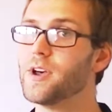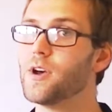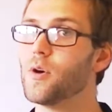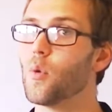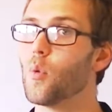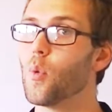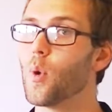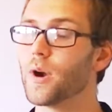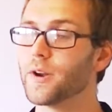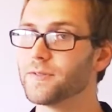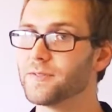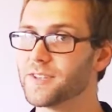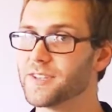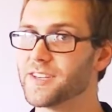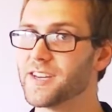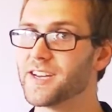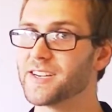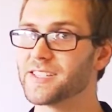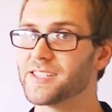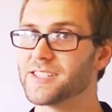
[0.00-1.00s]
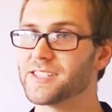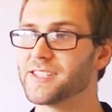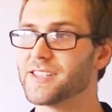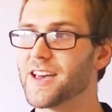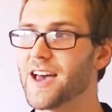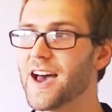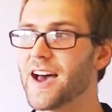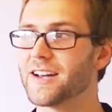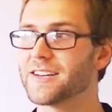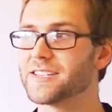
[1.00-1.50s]
One of the things is
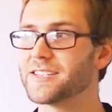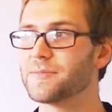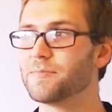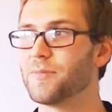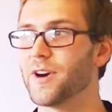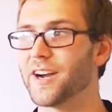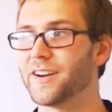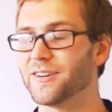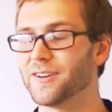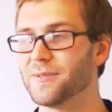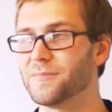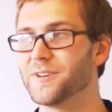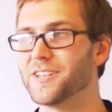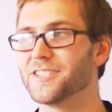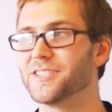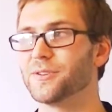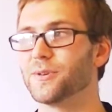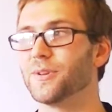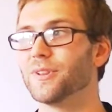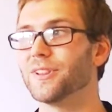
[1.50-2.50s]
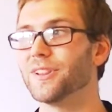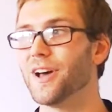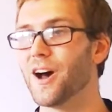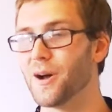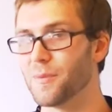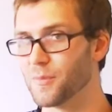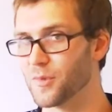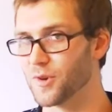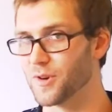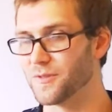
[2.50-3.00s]
that binaural beats are a
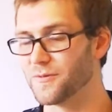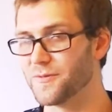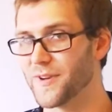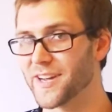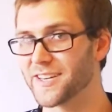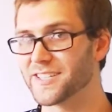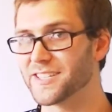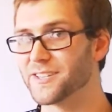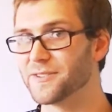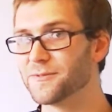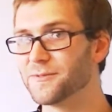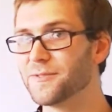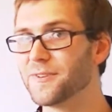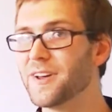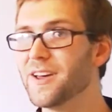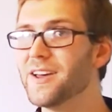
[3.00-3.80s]
lot more effective